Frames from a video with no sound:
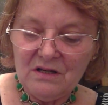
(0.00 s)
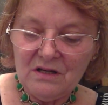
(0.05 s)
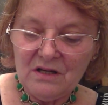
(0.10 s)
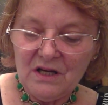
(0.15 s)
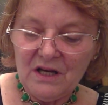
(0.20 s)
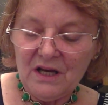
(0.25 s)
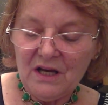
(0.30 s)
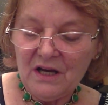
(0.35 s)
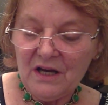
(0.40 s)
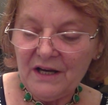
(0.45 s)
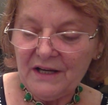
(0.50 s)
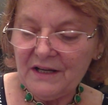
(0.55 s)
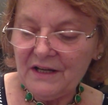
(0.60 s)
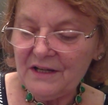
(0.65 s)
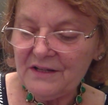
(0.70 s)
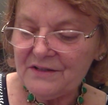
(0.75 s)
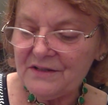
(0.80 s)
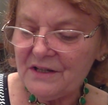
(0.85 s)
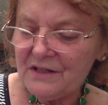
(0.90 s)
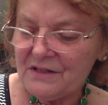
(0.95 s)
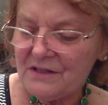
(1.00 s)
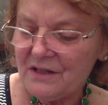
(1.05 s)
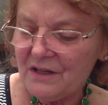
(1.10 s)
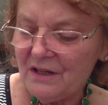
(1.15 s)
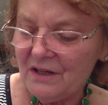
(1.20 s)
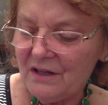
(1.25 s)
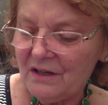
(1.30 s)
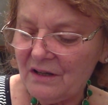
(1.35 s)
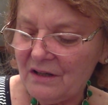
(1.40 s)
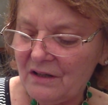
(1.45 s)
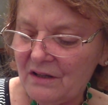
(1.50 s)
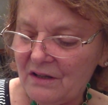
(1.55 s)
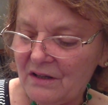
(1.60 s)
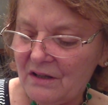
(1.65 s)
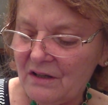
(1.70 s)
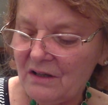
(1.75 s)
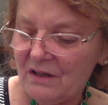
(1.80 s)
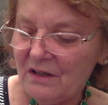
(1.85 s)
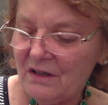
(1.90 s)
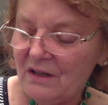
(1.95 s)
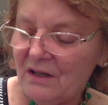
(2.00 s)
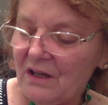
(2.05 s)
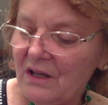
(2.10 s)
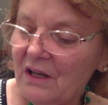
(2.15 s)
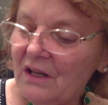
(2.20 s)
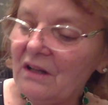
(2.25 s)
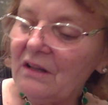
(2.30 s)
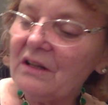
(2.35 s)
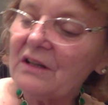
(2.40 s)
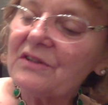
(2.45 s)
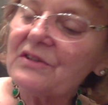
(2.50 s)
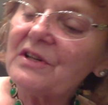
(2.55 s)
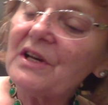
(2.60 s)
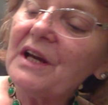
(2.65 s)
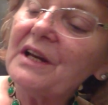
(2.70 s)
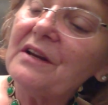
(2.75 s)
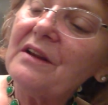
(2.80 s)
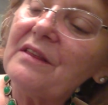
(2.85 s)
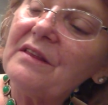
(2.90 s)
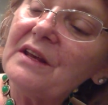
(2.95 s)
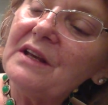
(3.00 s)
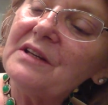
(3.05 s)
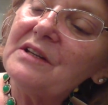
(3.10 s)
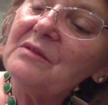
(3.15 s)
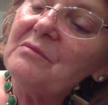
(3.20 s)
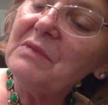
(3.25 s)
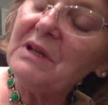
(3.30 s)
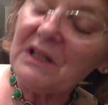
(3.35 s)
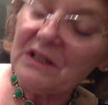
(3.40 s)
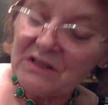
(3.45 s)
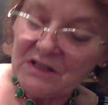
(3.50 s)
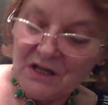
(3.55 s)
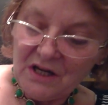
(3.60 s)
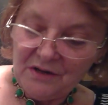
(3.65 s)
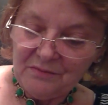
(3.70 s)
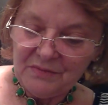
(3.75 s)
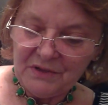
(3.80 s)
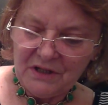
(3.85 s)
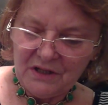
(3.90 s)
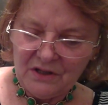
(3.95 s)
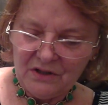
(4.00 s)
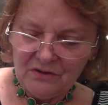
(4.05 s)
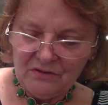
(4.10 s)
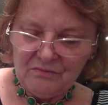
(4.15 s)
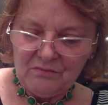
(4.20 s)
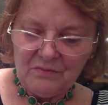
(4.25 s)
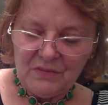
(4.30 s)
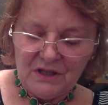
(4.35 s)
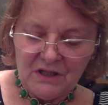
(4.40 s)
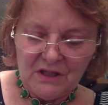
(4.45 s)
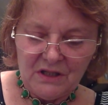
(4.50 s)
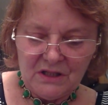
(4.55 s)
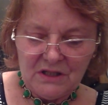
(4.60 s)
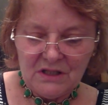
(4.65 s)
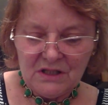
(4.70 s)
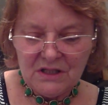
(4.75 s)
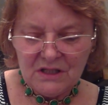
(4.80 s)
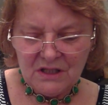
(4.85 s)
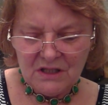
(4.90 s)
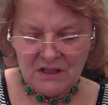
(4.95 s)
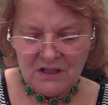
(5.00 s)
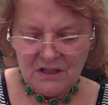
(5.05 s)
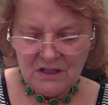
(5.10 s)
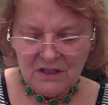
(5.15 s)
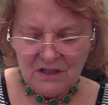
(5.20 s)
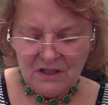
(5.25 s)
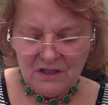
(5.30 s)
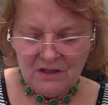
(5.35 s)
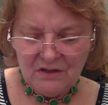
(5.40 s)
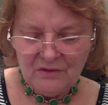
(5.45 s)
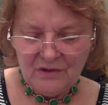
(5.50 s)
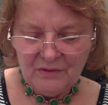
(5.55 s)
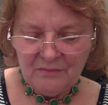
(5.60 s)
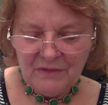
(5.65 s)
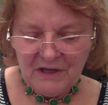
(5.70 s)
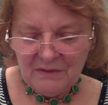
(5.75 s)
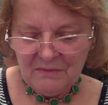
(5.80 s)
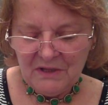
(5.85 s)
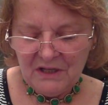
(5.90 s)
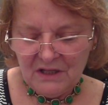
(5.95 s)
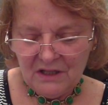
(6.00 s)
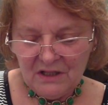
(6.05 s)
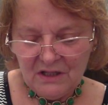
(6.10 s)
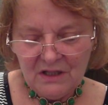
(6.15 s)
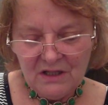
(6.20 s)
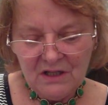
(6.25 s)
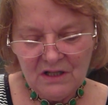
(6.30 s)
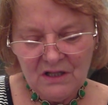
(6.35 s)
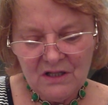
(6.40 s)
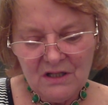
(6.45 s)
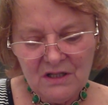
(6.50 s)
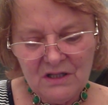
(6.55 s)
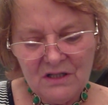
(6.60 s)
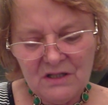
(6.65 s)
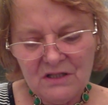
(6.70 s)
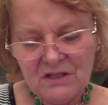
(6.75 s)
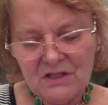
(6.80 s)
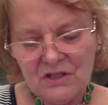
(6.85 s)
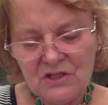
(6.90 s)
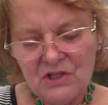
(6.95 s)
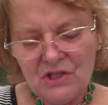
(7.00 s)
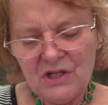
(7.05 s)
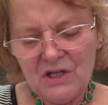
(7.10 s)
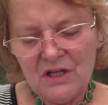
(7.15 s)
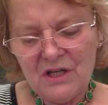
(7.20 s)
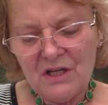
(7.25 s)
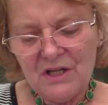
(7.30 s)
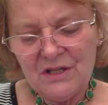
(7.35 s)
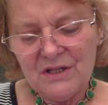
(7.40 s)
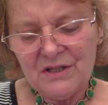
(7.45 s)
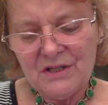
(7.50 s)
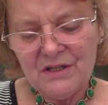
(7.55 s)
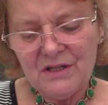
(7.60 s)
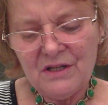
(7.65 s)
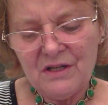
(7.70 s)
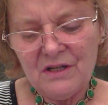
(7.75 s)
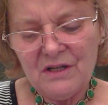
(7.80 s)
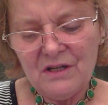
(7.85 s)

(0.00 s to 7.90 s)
yeah, I guess it's a, it looks kind of thin to be a top coat, but, well, maybe it is just,